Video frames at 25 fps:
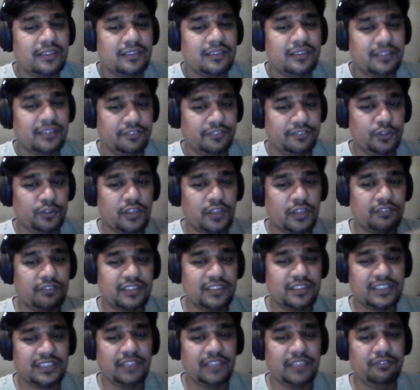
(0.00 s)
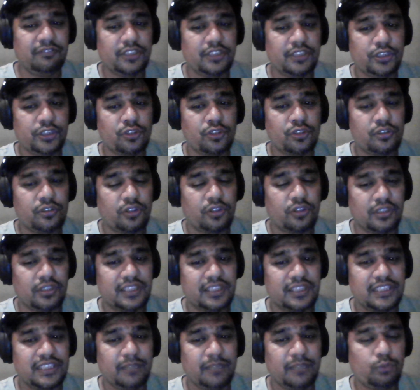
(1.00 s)
If you have the same video on
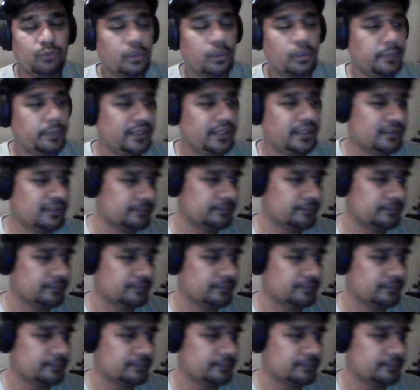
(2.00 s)
the same topic,